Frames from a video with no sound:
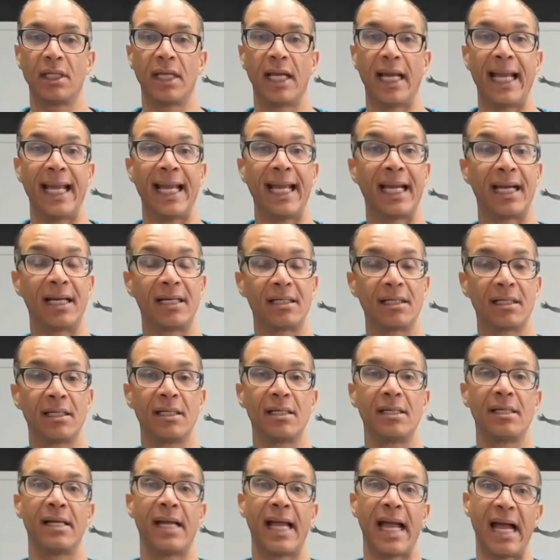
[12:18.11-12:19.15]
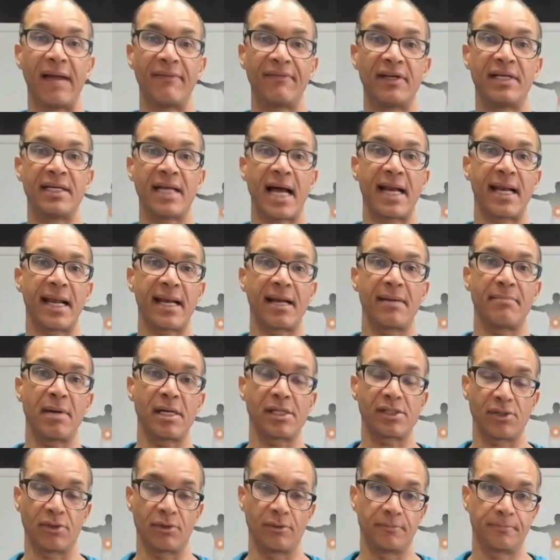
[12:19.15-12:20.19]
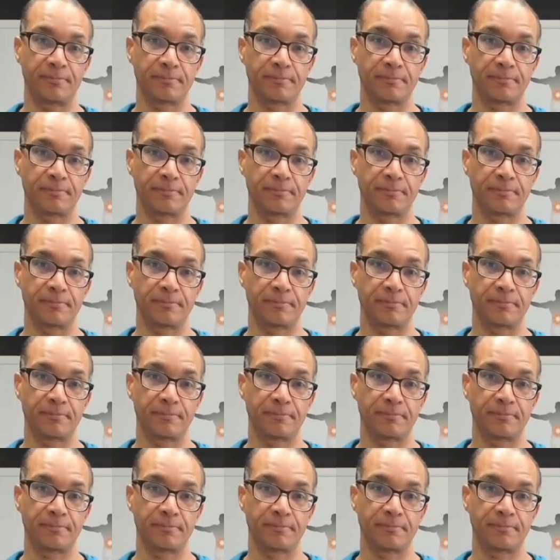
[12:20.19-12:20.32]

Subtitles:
and having not a lot of muscle.